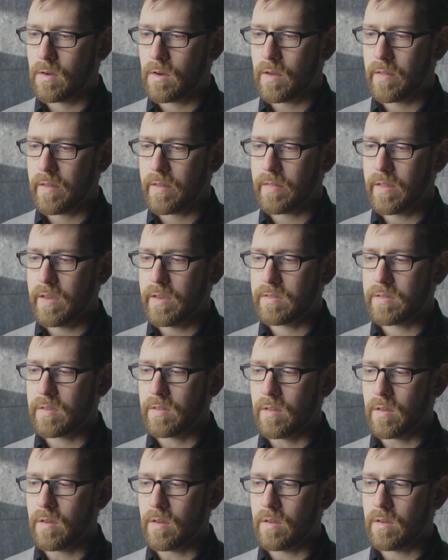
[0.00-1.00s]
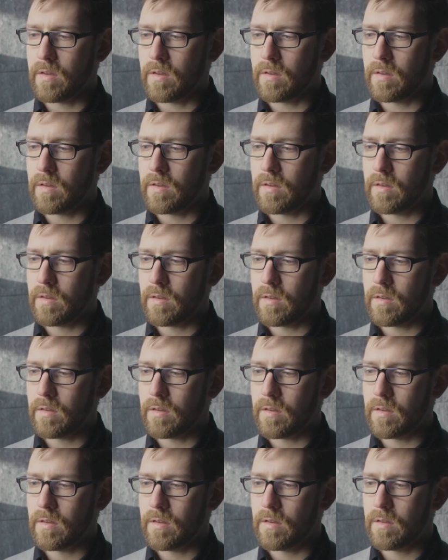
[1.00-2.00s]
I think these are the
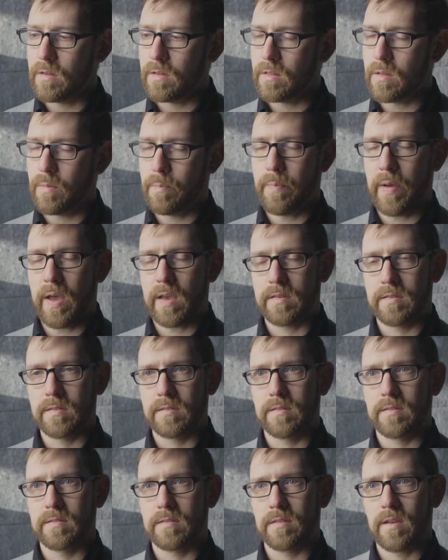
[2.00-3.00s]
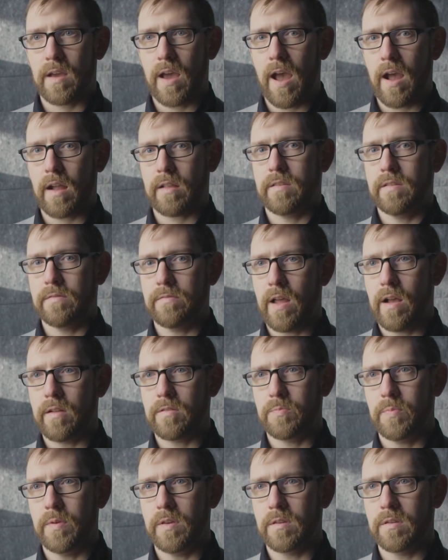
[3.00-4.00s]
best active
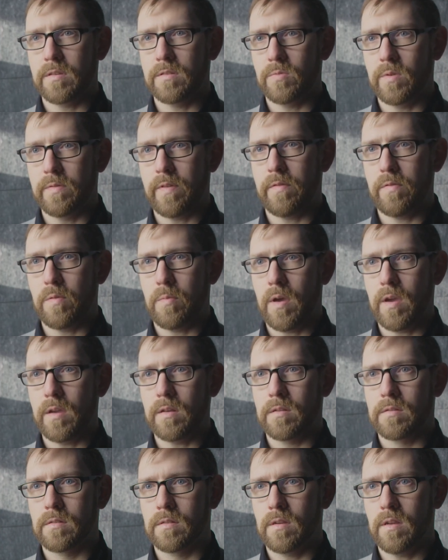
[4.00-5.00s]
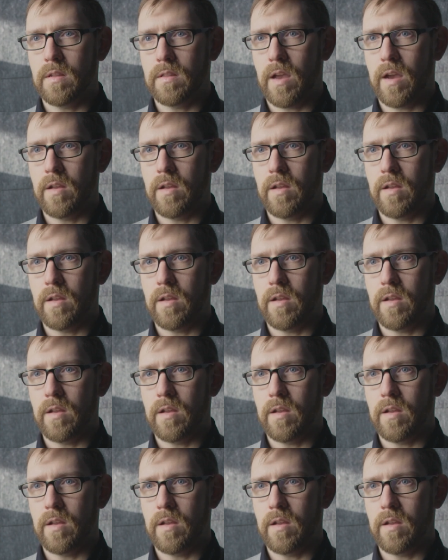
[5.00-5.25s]
loudspeakers we've ever made at